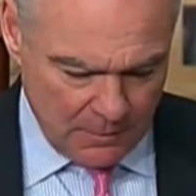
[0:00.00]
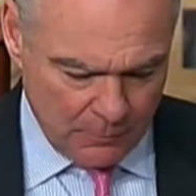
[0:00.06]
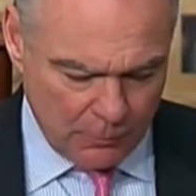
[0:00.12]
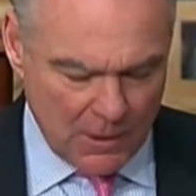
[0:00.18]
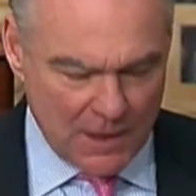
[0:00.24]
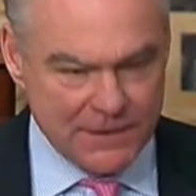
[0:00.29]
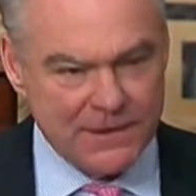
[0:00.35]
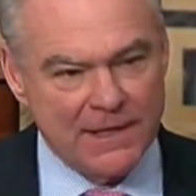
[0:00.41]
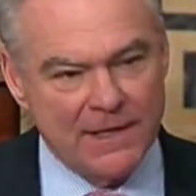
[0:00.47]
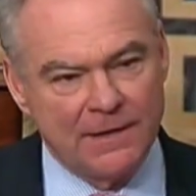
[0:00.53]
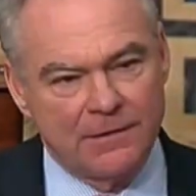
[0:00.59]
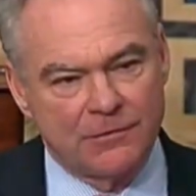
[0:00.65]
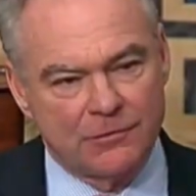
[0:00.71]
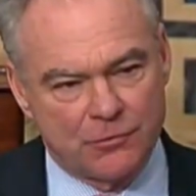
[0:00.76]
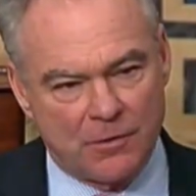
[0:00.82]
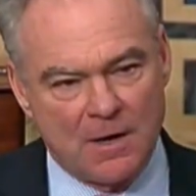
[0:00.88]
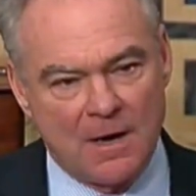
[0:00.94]

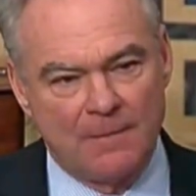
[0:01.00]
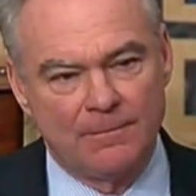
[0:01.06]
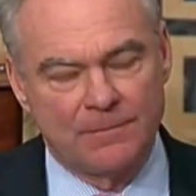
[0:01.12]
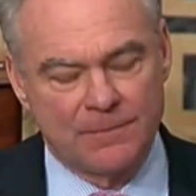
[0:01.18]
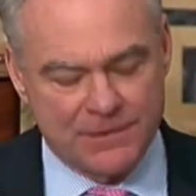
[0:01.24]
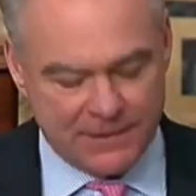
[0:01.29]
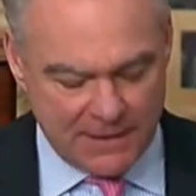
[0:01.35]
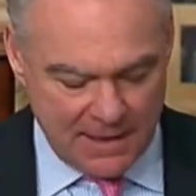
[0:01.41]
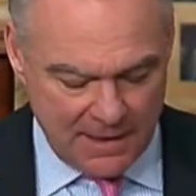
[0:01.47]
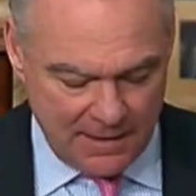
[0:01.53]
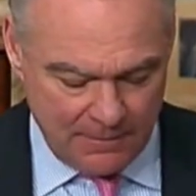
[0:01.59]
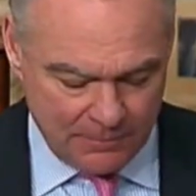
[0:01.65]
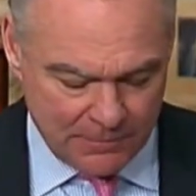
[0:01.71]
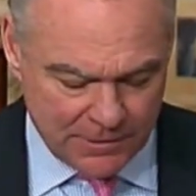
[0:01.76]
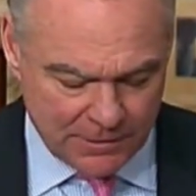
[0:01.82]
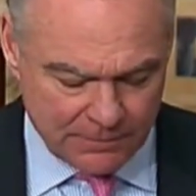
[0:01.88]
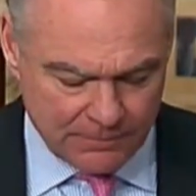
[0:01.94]
President Trump
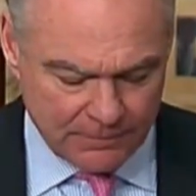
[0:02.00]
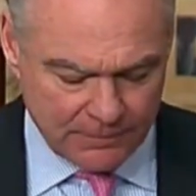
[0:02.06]
schemed